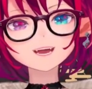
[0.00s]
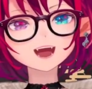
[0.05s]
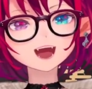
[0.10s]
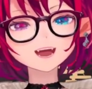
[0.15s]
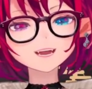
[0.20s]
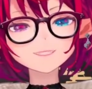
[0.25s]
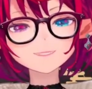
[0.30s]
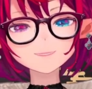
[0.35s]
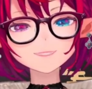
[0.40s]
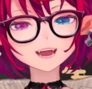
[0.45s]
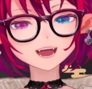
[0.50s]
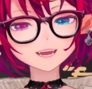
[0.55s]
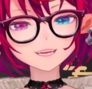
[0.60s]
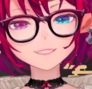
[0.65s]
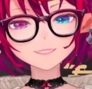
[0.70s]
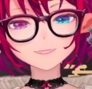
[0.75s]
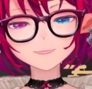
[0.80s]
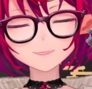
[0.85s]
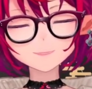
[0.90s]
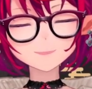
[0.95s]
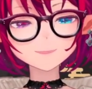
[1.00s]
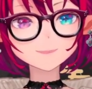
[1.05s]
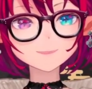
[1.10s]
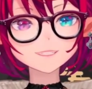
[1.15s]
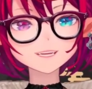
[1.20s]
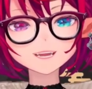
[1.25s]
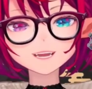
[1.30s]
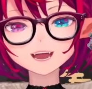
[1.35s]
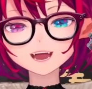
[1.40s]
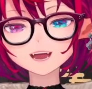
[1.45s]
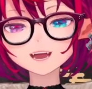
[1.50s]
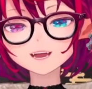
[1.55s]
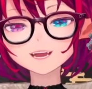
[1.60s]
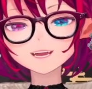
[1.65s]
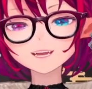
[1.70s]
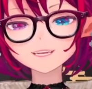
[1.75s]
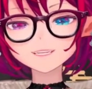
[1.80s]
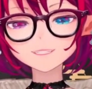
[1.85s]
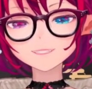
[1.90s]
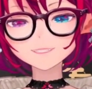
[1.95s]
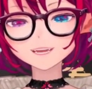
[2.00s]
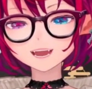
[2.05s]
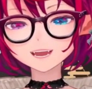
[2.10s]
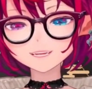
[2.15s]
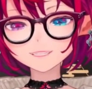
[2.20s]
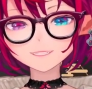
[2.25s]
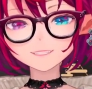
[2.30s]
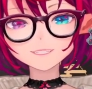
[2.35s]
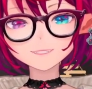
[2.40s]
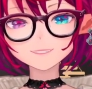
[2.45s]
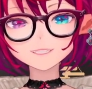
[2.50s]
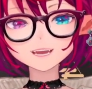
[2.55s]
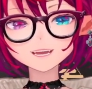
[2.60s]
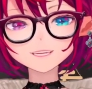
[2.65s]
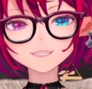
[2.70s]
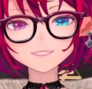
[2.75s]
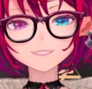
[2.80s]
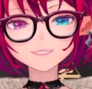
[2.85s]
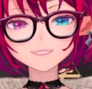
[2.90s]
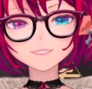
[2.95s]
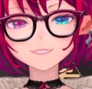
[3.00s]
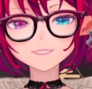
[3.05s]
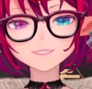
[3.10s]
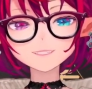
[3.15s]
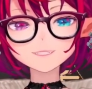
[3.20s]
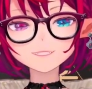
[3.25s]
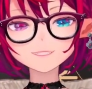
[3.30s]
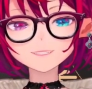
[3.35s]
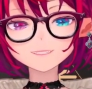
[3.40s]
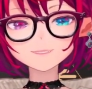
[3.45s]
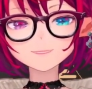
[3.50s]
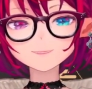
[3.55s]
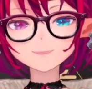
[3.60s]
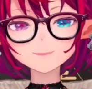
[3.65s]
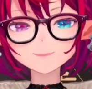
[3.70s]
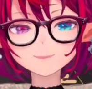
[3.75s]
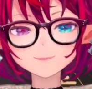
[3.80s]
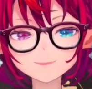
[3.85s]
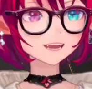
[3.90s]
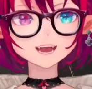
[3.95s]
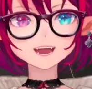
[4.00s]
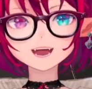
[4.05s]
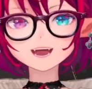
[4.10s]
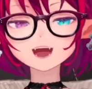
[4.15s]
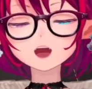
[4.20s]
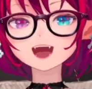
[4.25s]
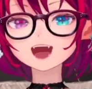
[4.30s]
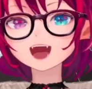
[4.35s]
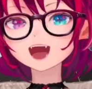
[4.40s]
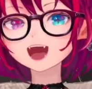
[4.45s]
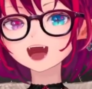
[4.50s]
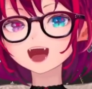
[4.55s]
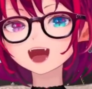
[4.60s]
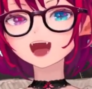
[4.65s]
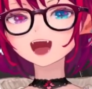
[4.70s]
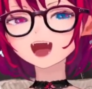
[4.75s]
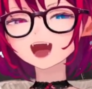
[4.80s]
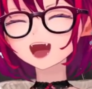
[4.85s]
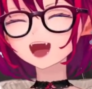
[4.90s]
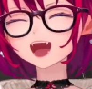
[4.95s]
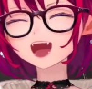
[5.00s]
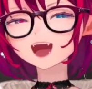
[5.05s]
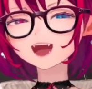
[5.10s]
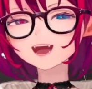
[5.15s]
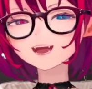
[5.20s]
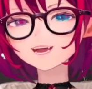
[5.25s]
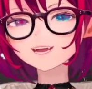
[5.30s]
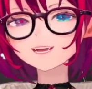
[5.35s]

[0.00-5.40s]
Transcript: I'm very humored at the fact that a lot of you guys did not notice. The bangs!